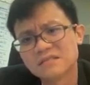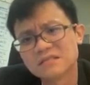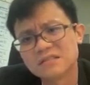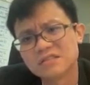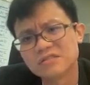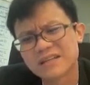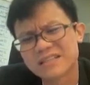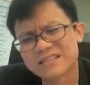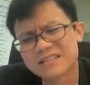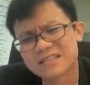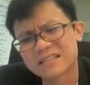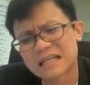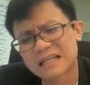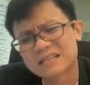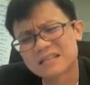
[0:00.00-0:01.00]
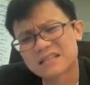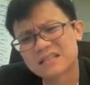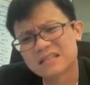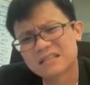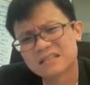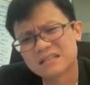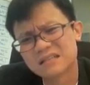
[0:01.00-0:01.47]
due? What is this
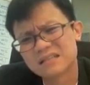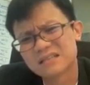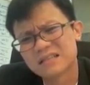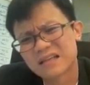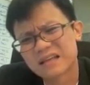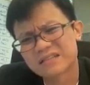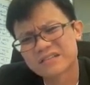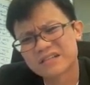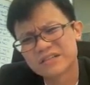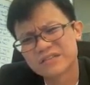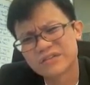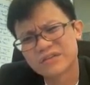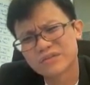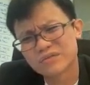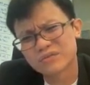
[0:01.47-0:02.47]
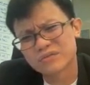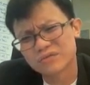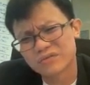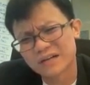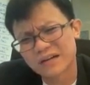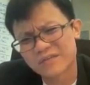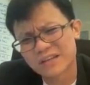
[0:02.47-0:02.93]
answer? Is the acceleration due to
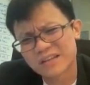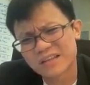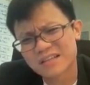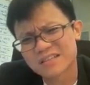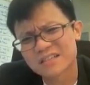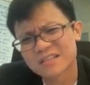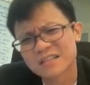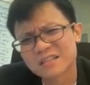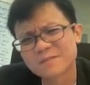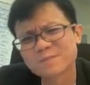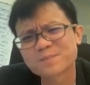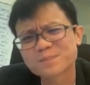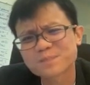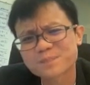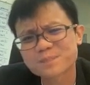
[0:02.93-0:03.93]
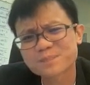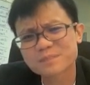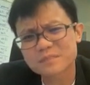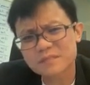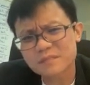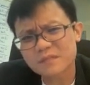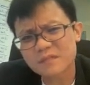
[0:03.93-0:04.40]
gravitational
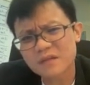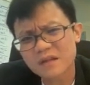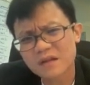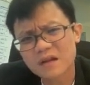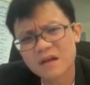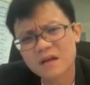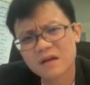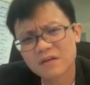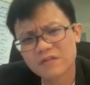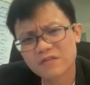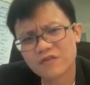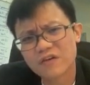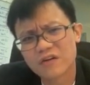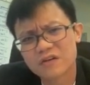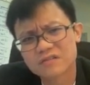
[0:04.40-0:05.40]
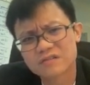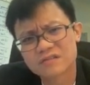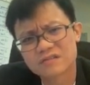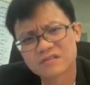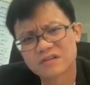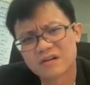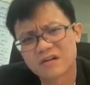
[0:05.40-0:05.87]
force
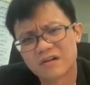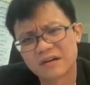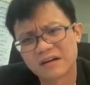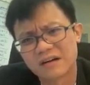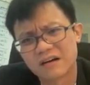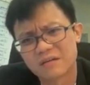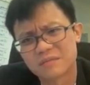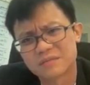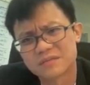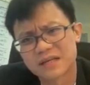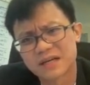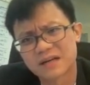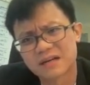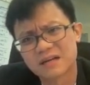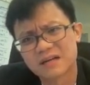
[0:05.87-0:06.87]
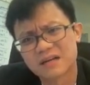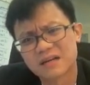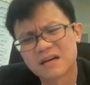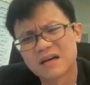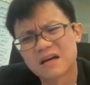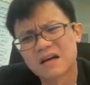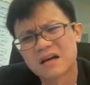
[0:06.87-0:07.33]
on an object?
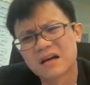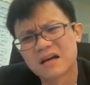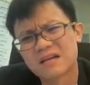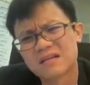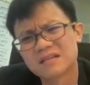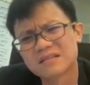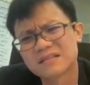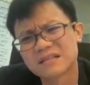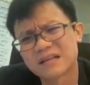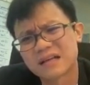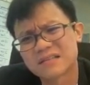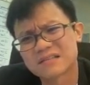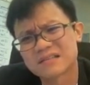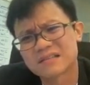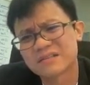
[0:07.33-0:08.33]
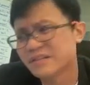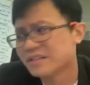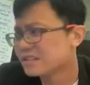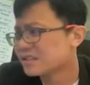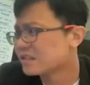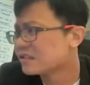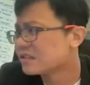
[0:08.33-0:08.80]
It's an
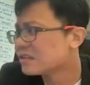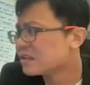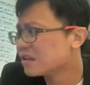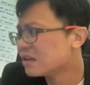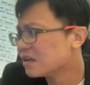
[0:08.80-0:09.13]
acceleration.